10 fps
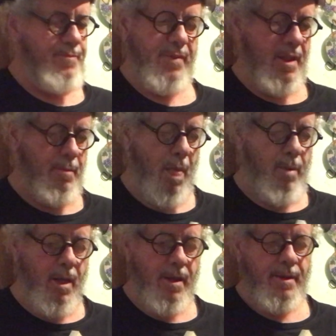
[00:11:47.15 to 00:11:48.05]
number
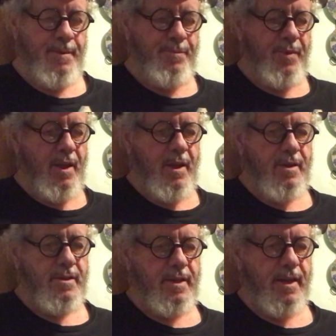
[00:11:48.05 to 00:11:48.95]
that,
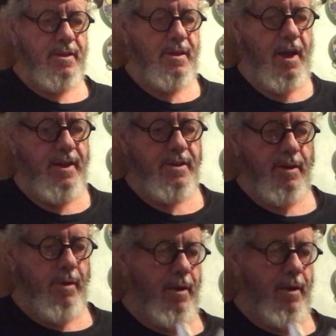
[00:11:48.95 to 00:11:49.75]
690.